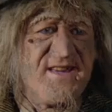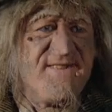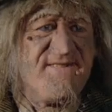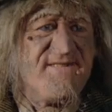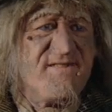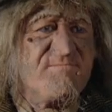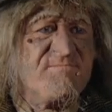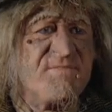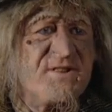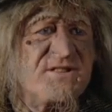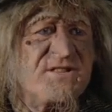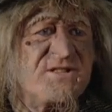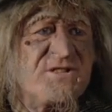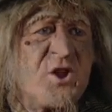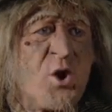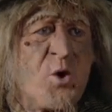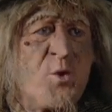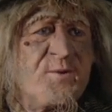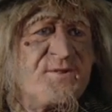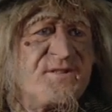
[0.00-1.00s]
If you must
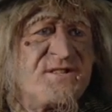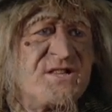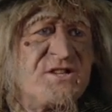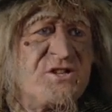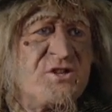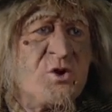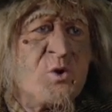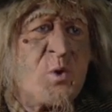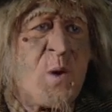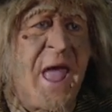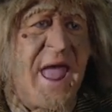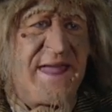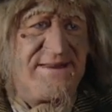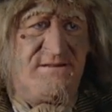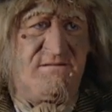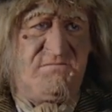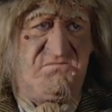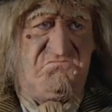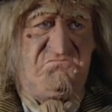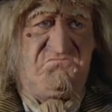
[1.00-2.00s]
know, it's a new head.
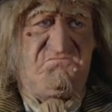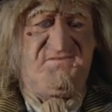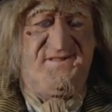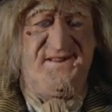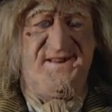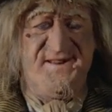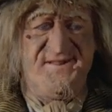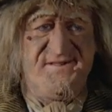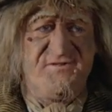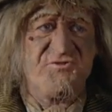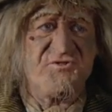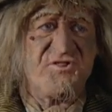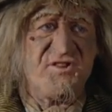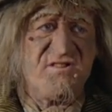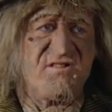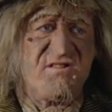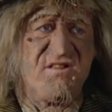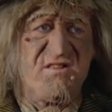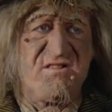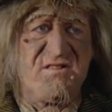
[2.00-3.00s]
Because
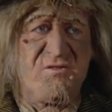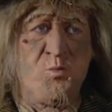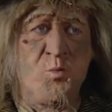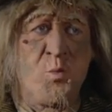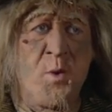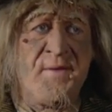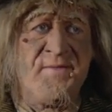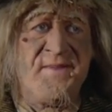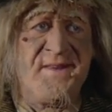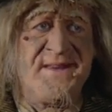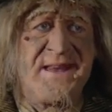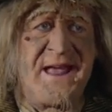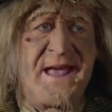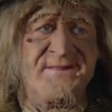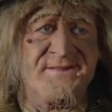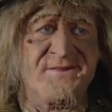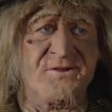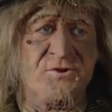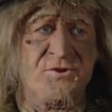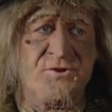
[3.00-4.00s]
it's just the one that
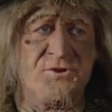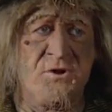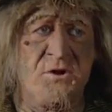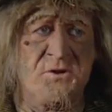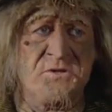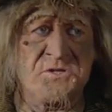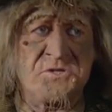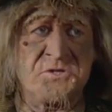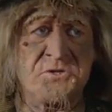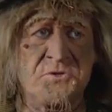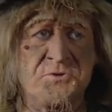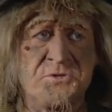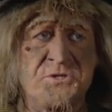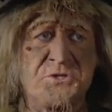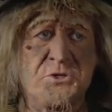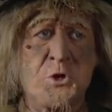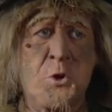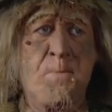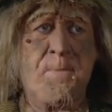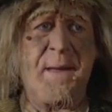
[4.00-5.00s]
has got on too
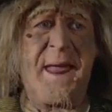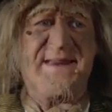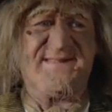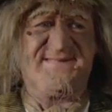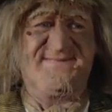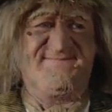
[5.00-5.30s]
stupid.